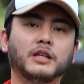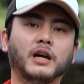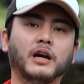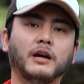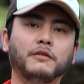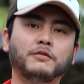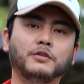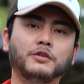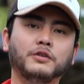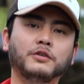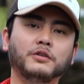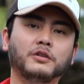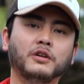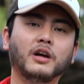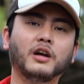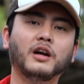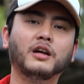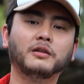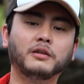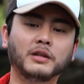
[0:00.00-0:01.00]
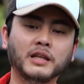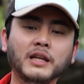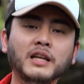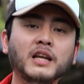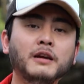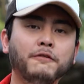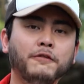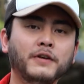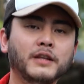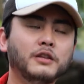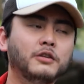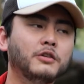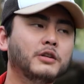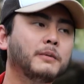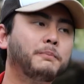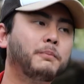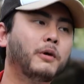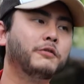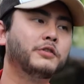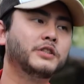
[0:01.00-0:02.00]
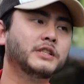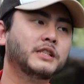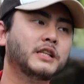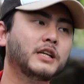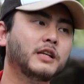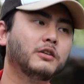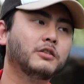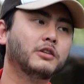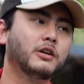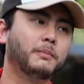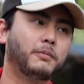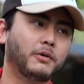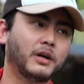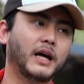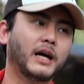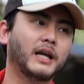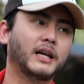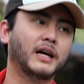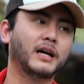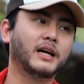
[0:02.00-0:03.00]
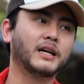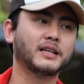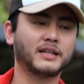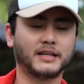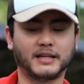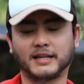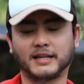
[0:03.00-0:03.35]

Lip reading: Kita have to leave it to the professional untuk polah lah.